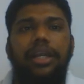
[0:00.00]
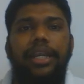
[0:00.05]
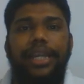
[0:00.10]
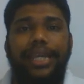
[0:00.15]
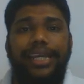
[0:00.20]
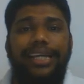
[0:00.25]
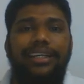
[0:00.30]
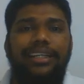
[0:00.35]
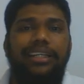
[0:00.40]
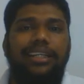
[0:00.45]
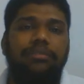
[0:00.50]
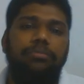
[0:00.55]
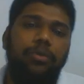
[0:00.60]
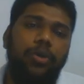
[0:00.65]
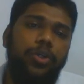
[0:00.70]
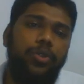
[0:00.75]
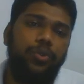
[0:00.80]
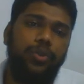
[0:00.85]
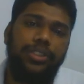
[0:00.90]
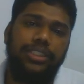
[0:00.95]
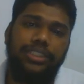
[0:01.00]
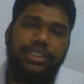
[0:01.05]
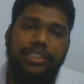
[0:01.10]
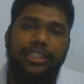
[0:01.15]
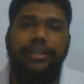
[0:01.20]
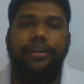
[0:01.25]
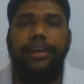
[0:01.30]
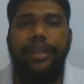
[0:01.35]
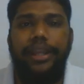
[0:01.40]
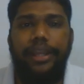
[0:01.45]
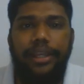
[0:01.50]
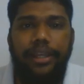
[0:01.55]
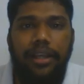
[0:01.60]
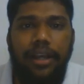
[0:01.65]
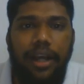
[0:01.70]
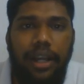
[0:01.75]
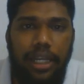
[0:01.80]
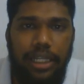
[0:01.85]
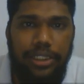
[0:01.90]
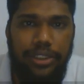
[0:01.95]
Nickel more towards the green in
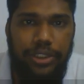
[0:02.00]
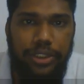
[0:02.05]
color.